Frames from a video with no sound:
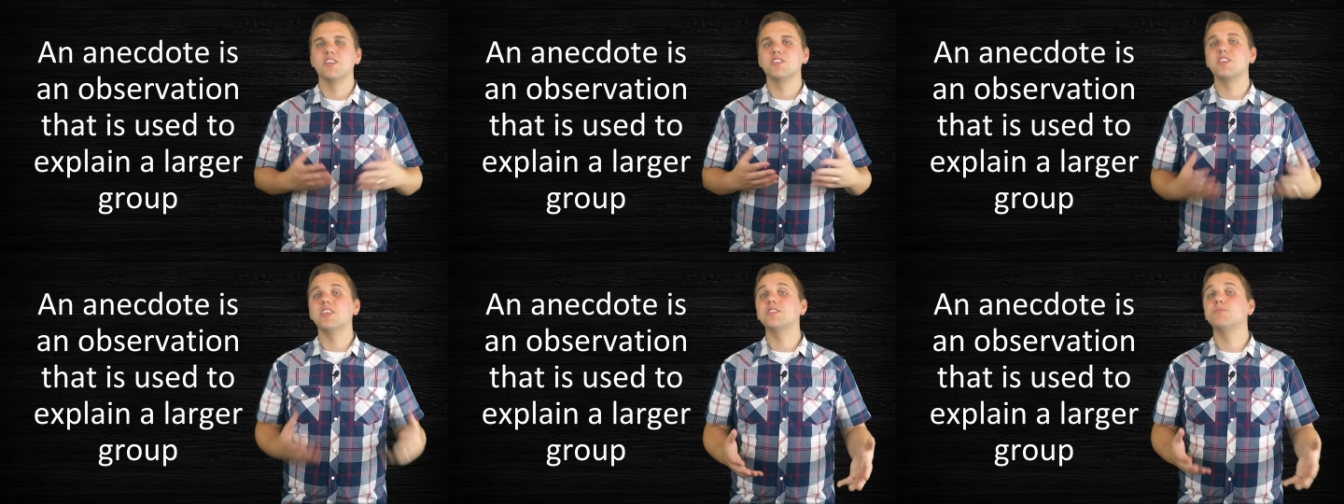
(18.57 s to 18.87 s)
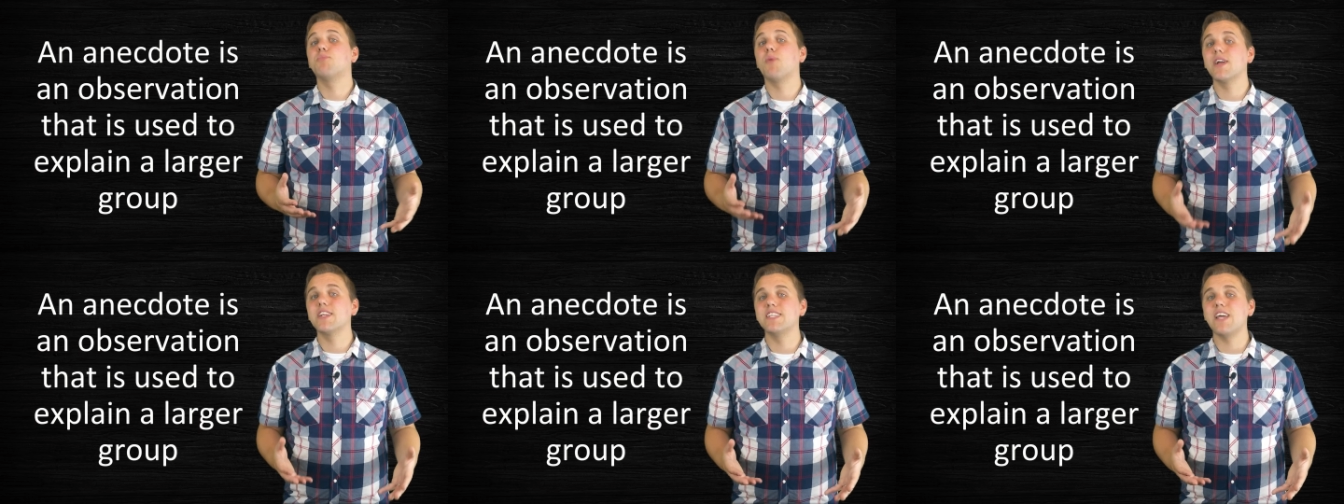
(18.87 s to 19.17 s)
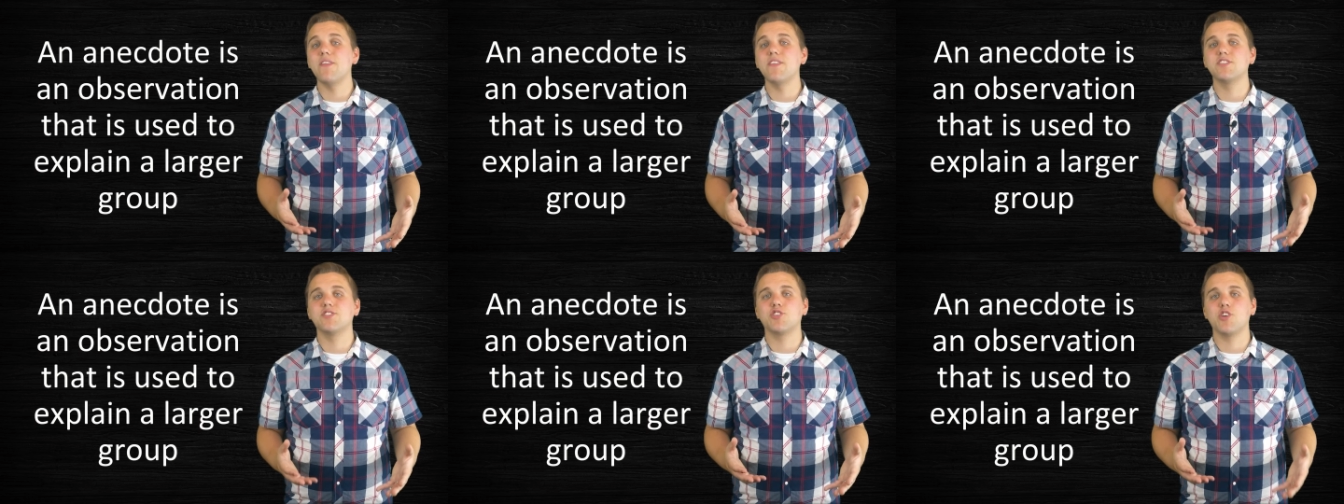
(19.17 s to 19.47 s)
So let's break
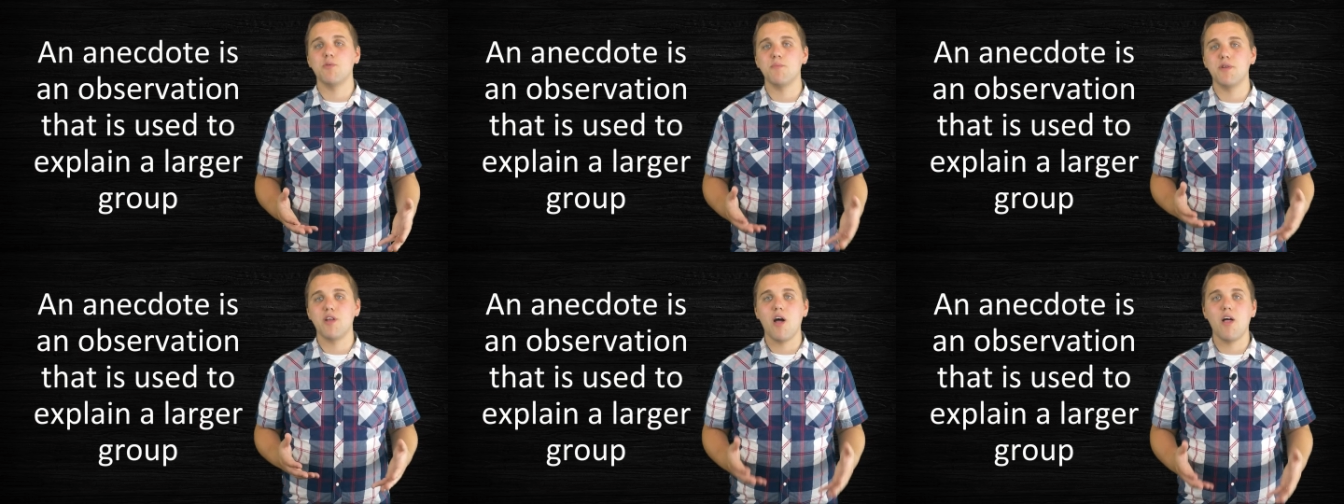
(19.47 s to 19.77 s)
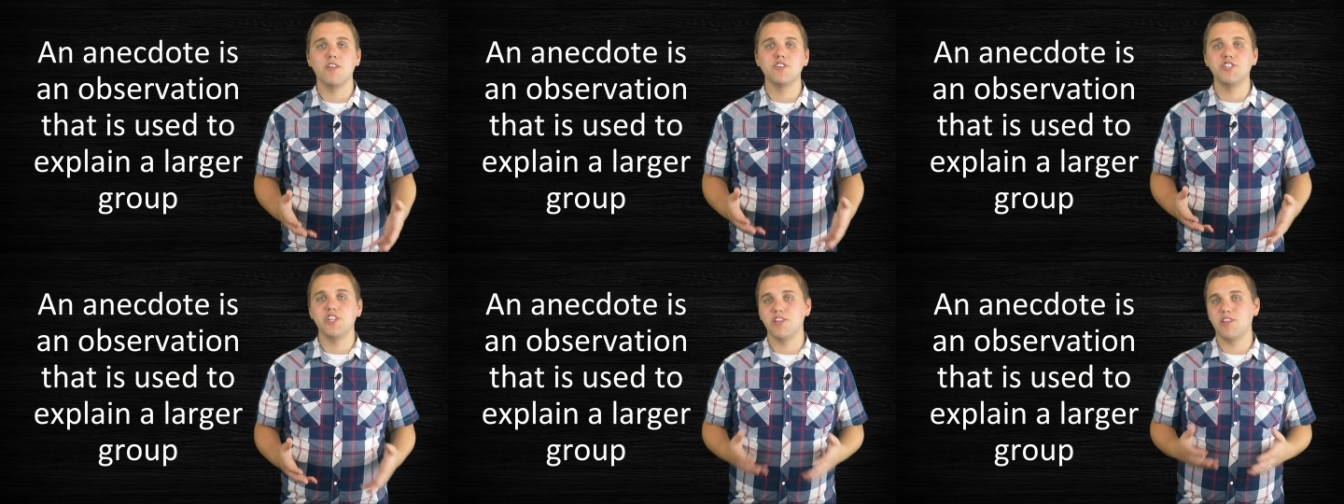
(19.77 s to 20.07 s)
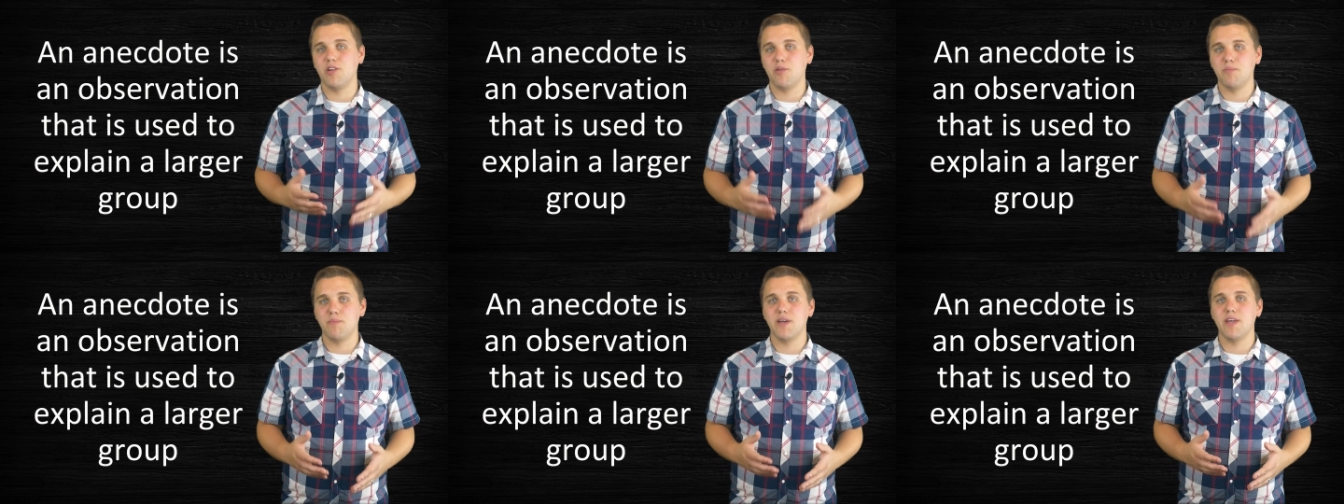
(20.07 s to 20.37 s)
down this terminology a
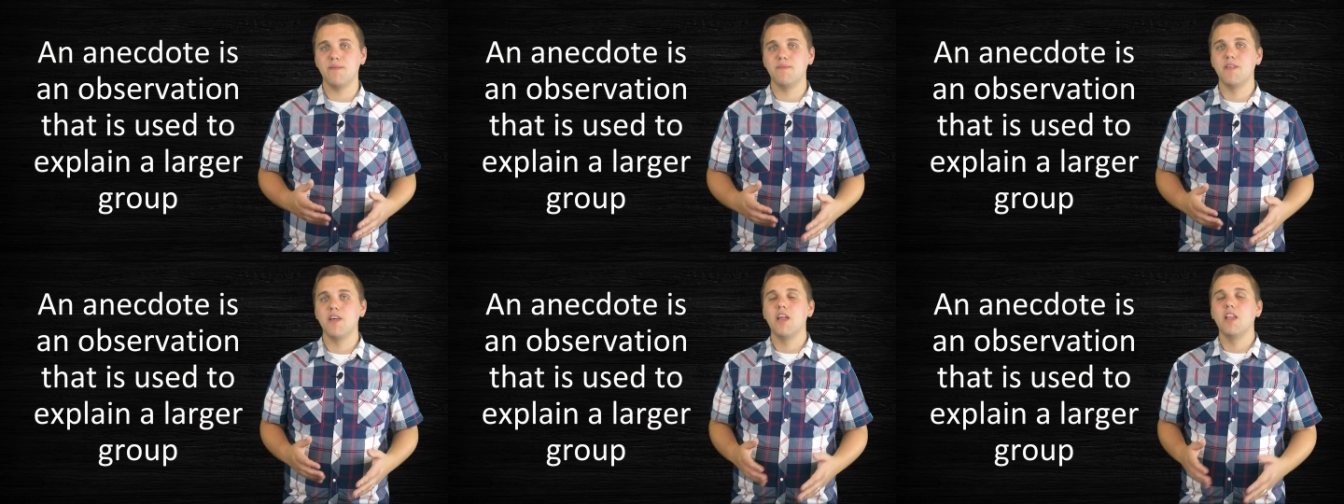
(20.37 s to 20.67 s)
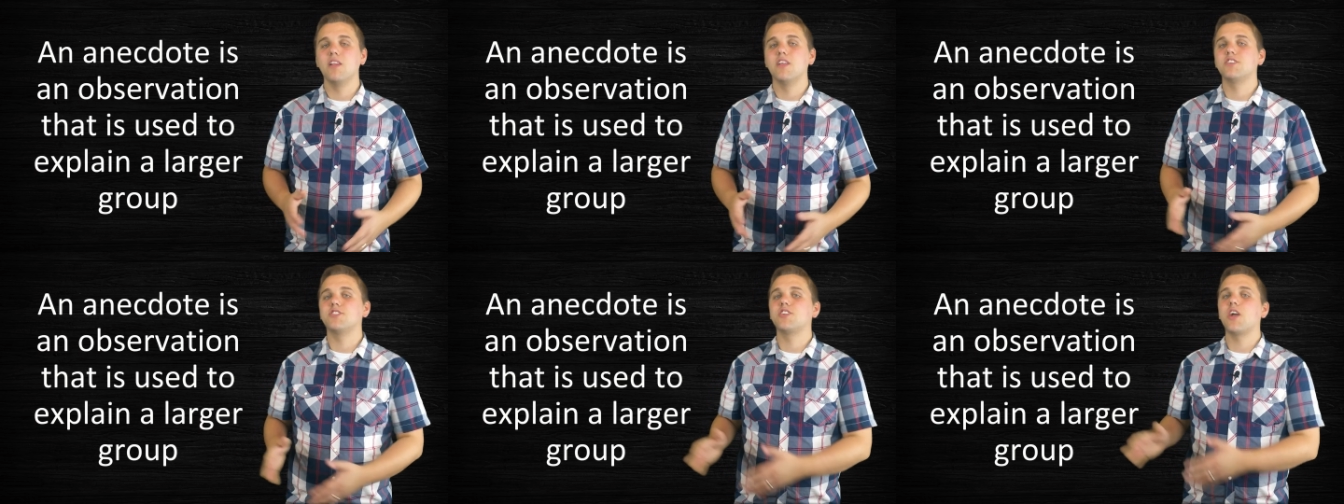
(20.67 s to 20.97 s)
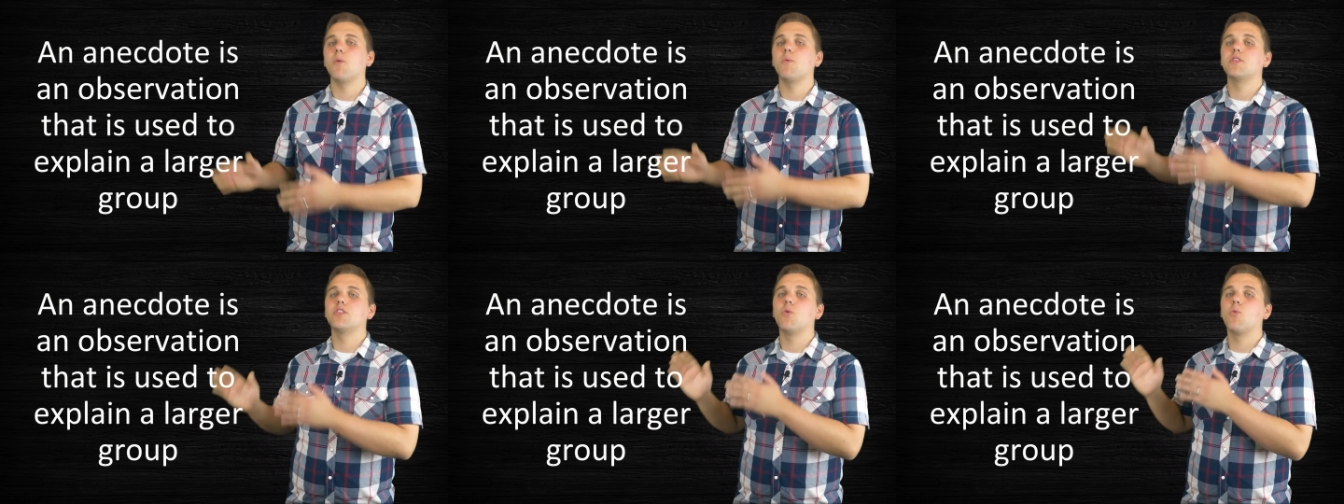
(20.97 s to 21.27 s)
little bit. Let's
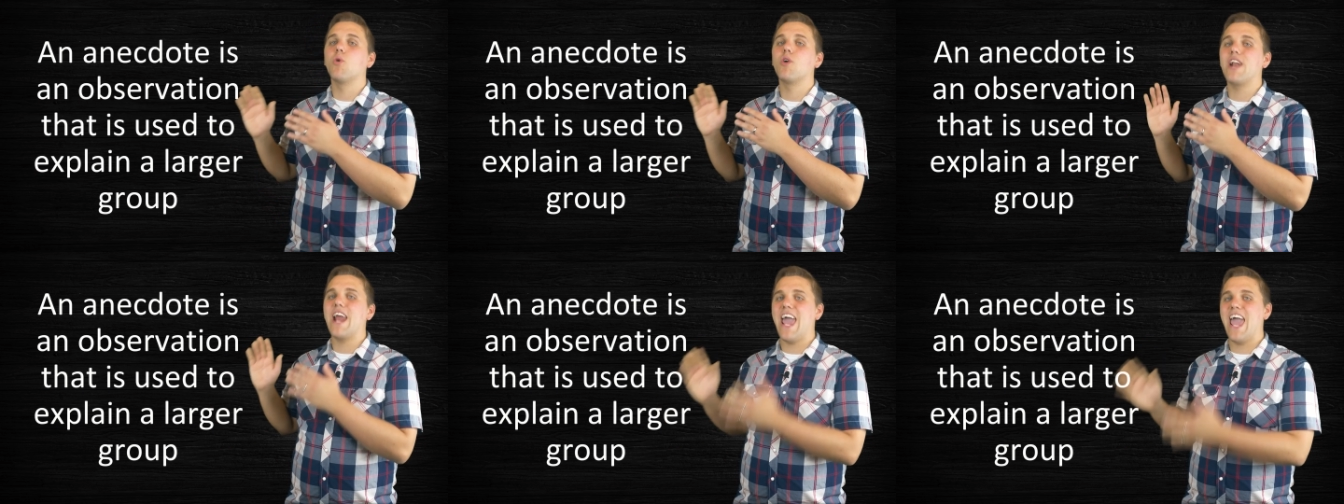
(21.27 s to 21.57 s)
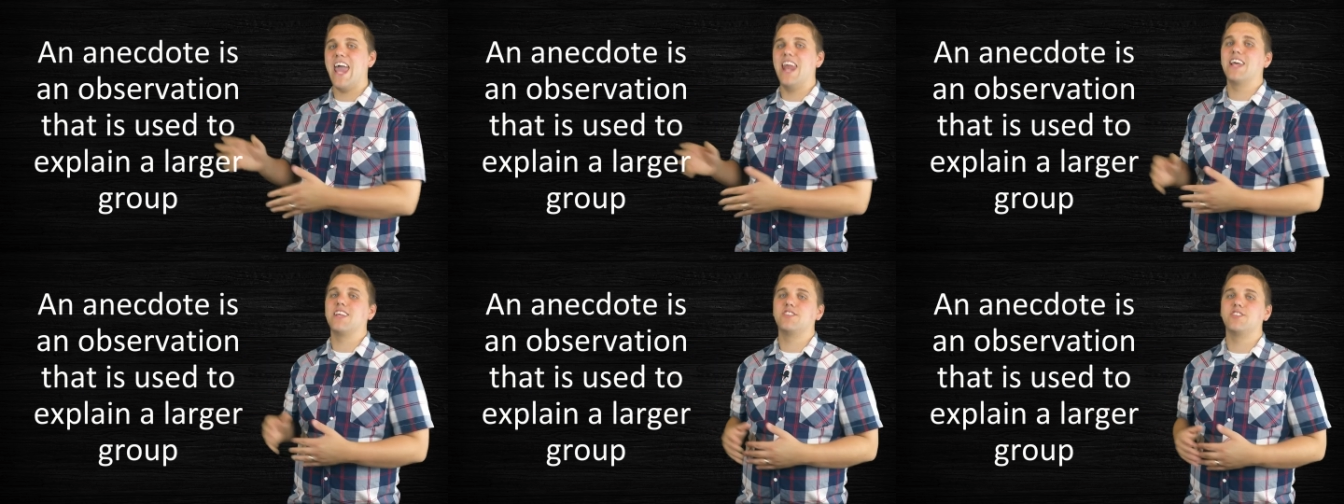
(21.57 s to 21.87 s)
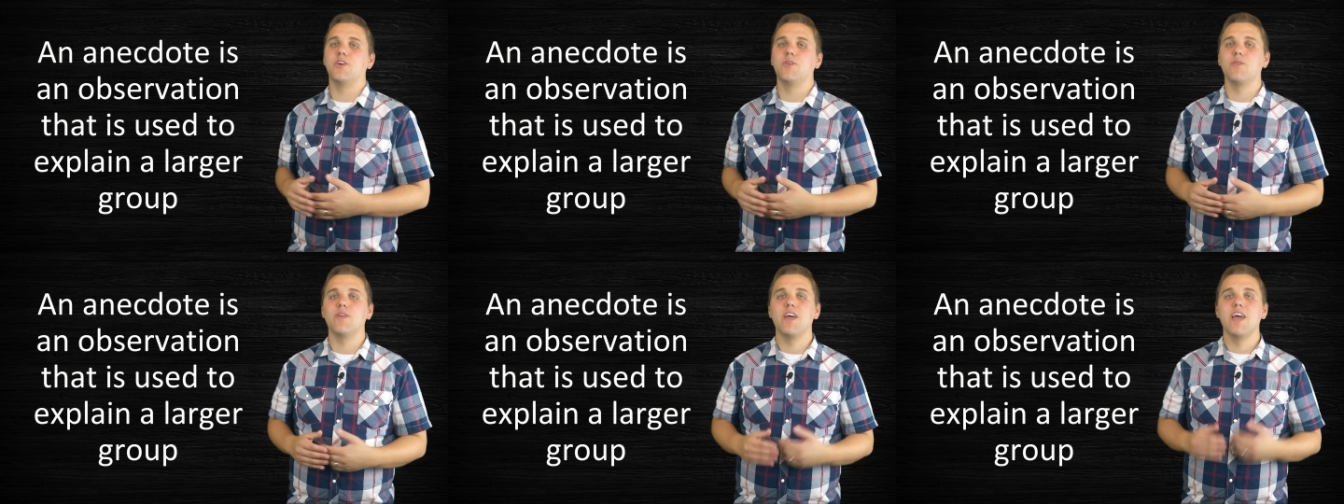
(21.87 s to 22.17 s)
start with the word
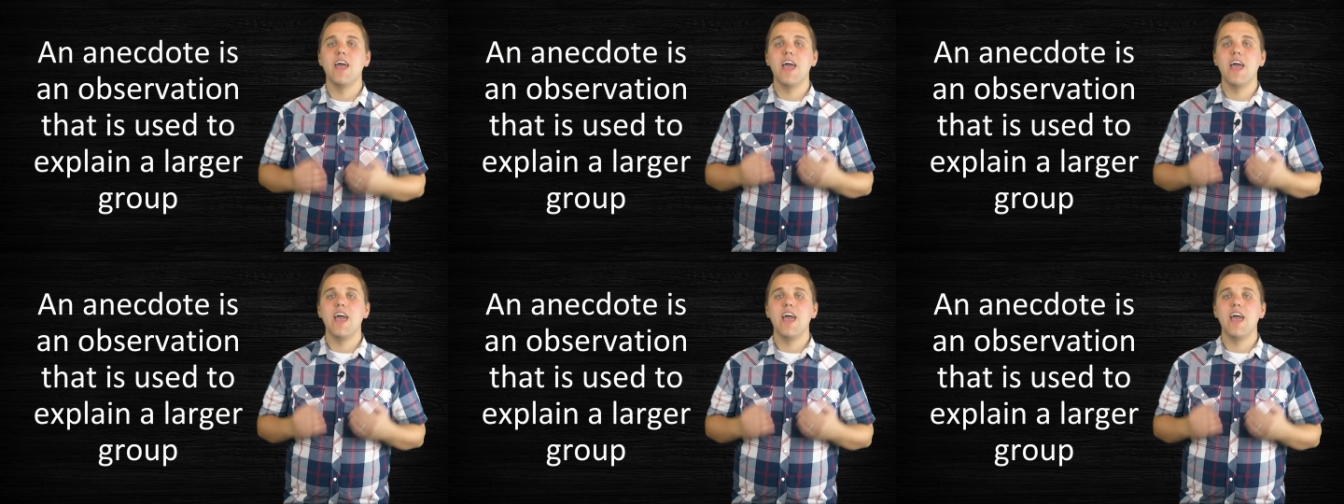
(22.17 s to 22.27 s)
anecdote.